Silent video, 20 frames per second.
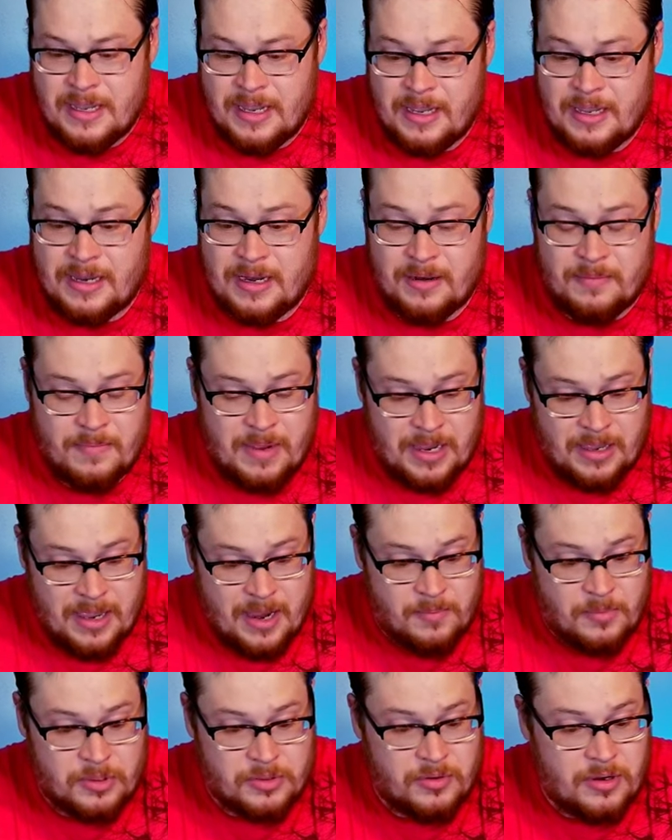and my
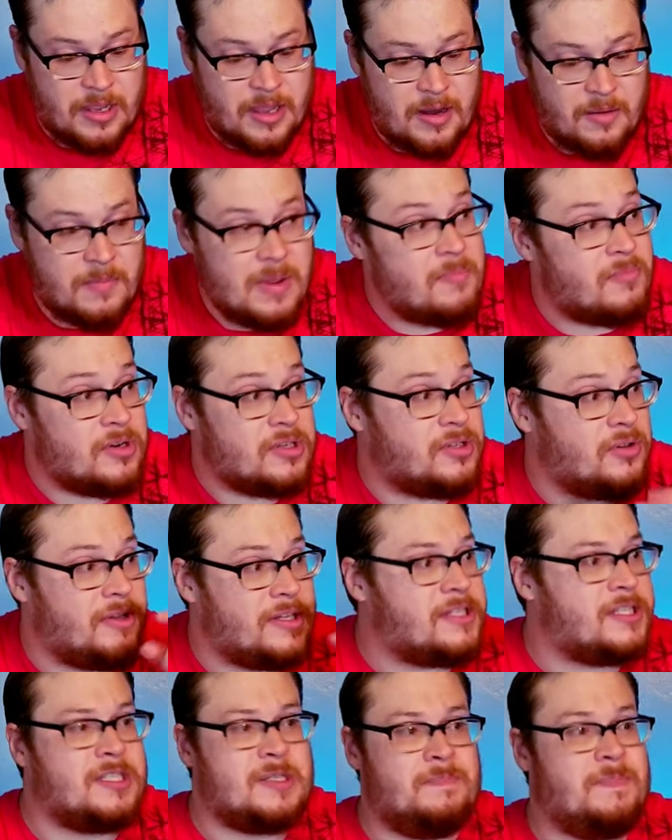camera's running out of memory, so
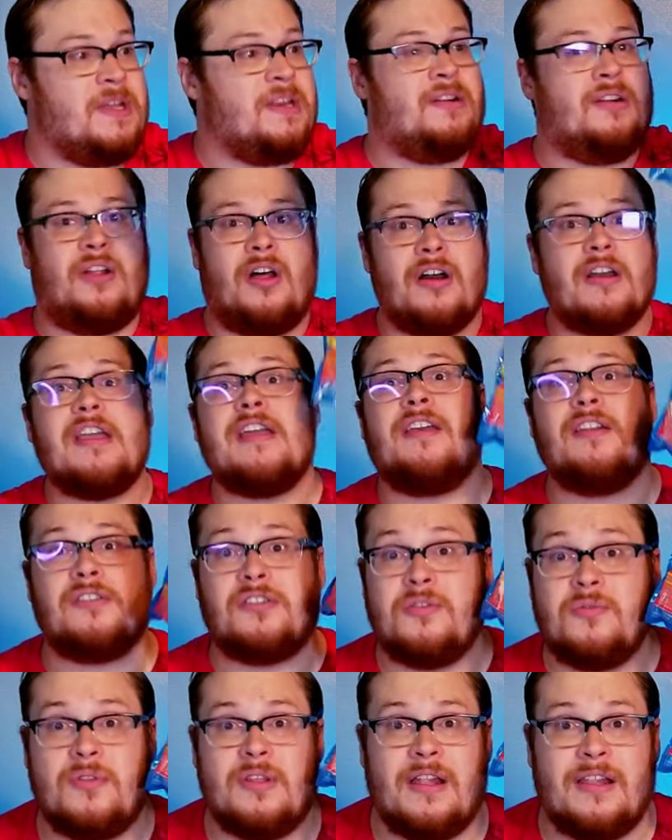let's speed it along and get
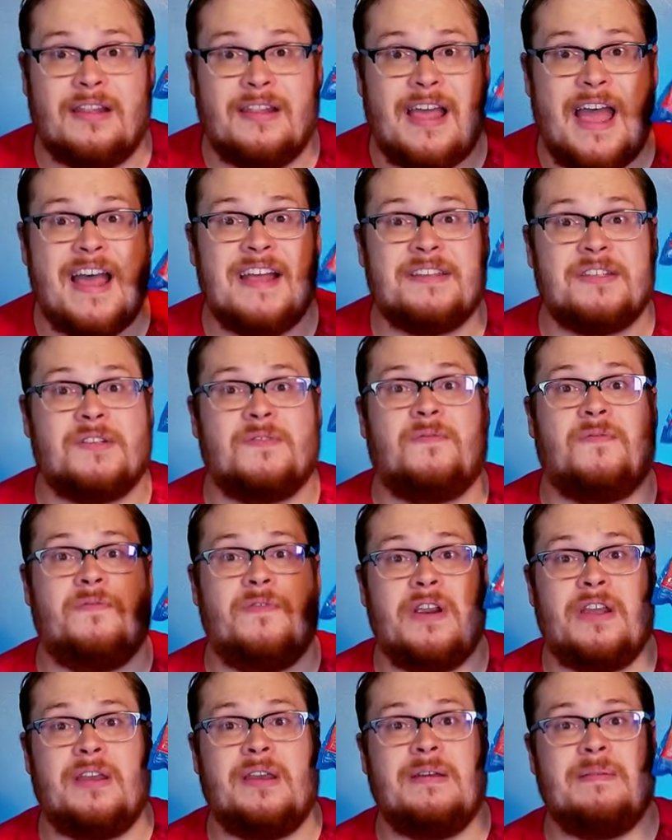to the last
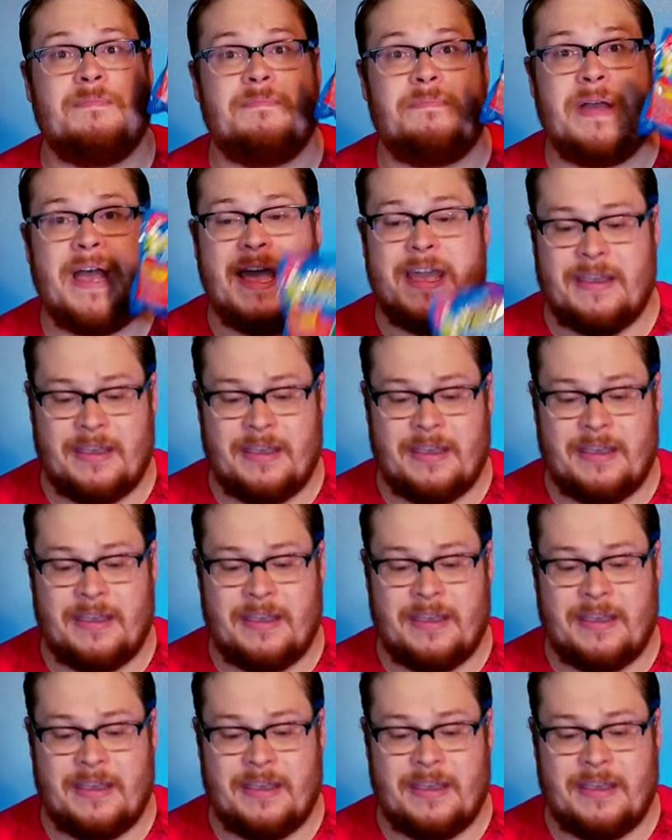freaking pack.